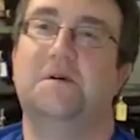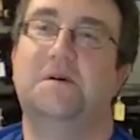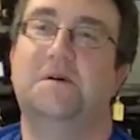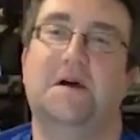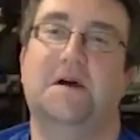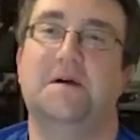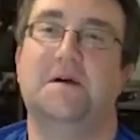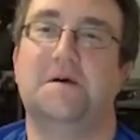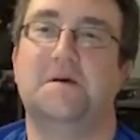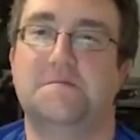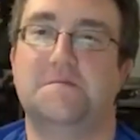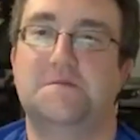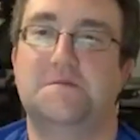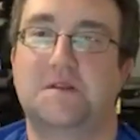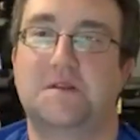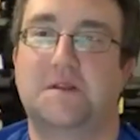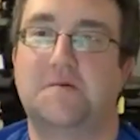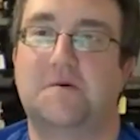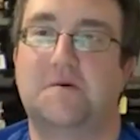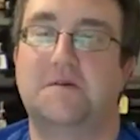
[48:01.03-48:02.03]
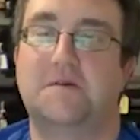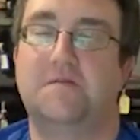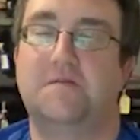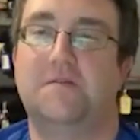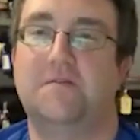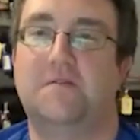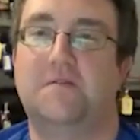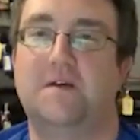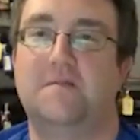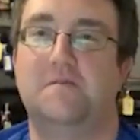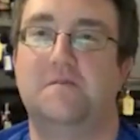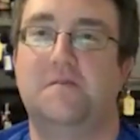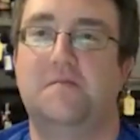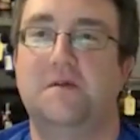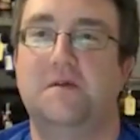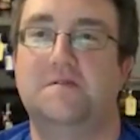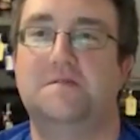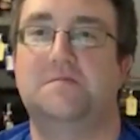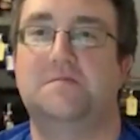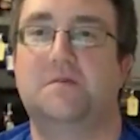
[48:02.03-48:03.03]
I'm sure they won't. You've
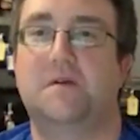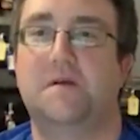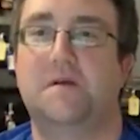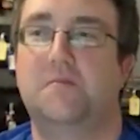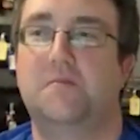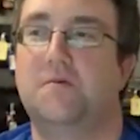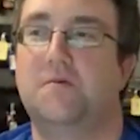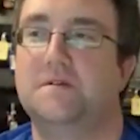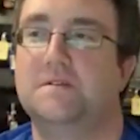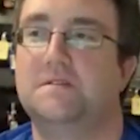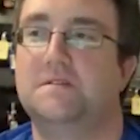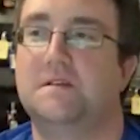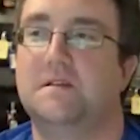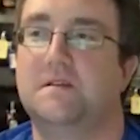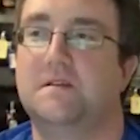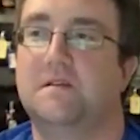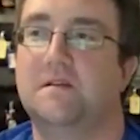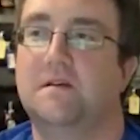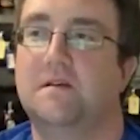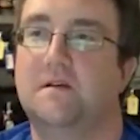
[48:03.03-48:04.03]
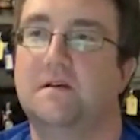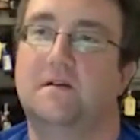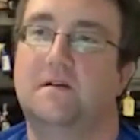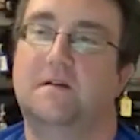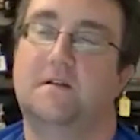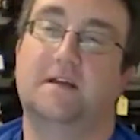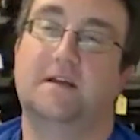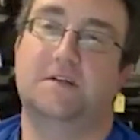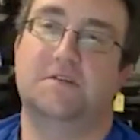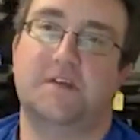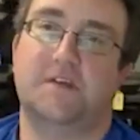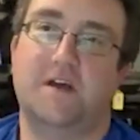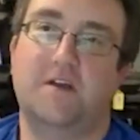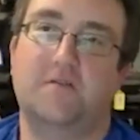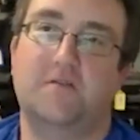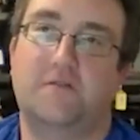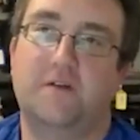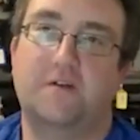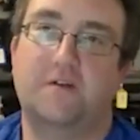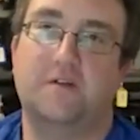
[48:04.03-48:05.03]
made some great points, and like a
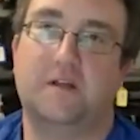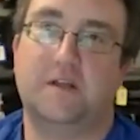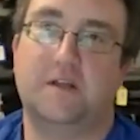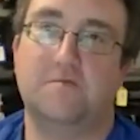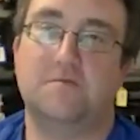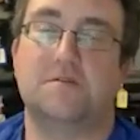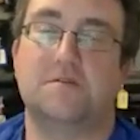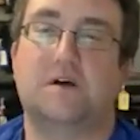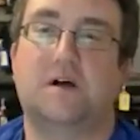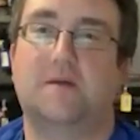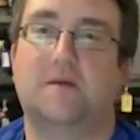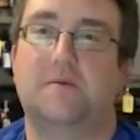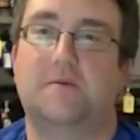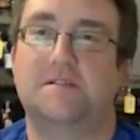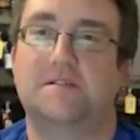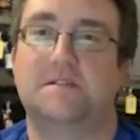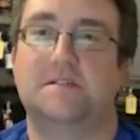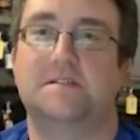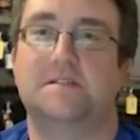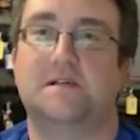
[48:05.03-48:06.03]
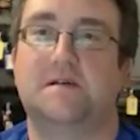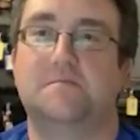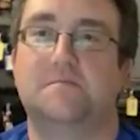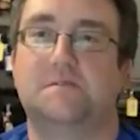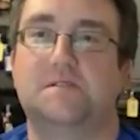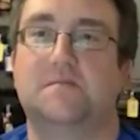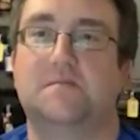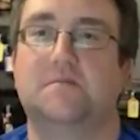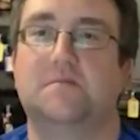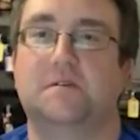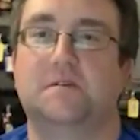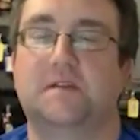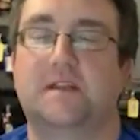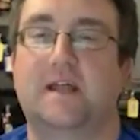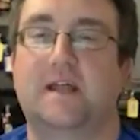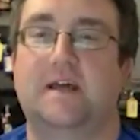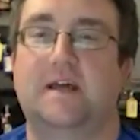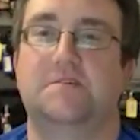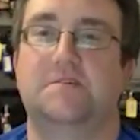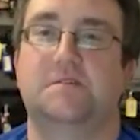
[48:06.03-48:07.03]
shadow figure, like you were talking about, I seen something similar to
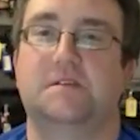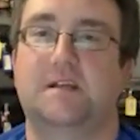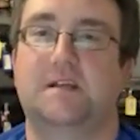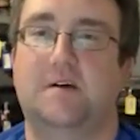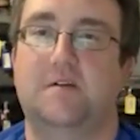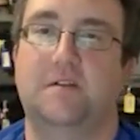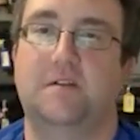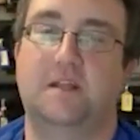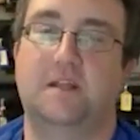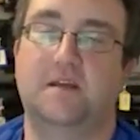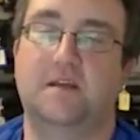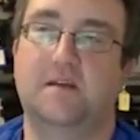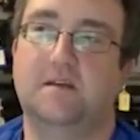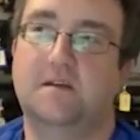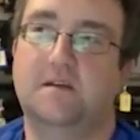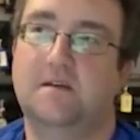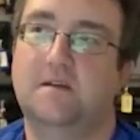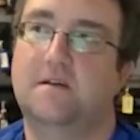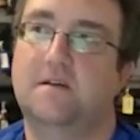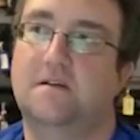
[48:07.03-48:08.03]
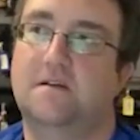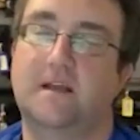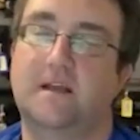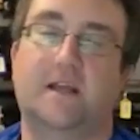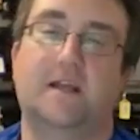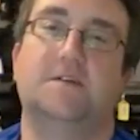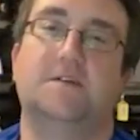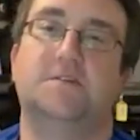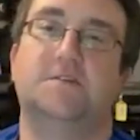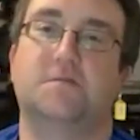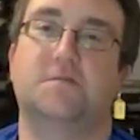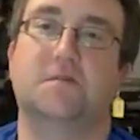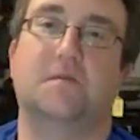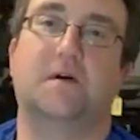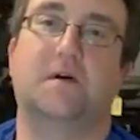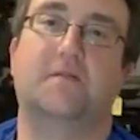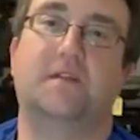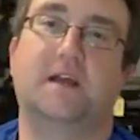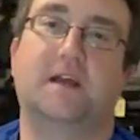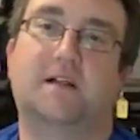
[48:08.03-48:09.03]
that actually down the engine room
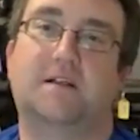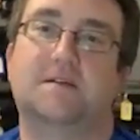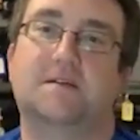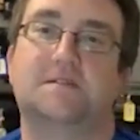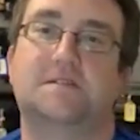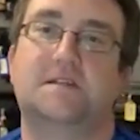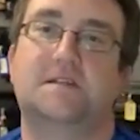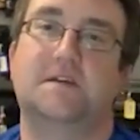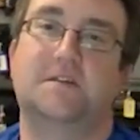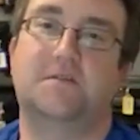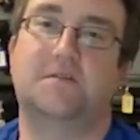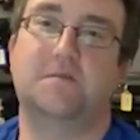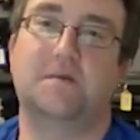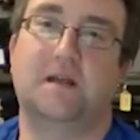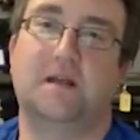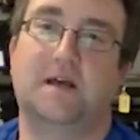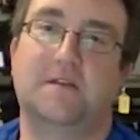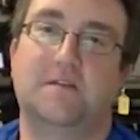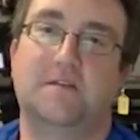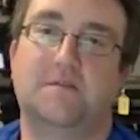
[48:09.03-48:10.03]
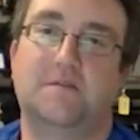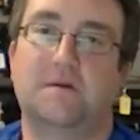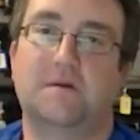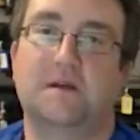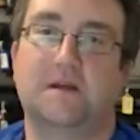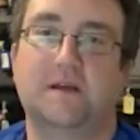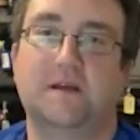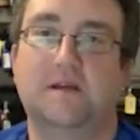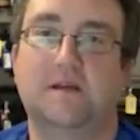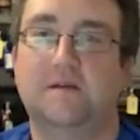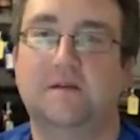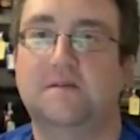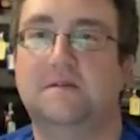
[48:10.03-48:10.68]
of the LST 393.